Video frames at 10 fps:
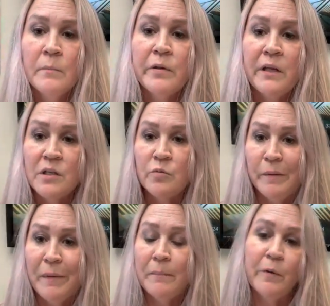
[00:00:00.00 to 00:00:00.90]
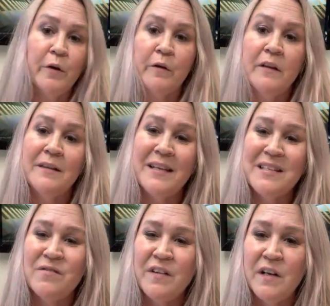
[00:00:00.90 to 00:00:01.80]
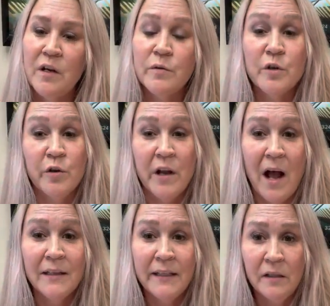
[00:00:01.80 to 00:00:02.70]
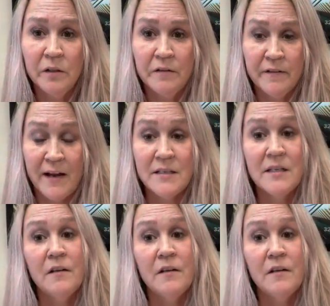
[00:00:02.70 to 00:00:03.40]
Please remember that these videos are not legal advice,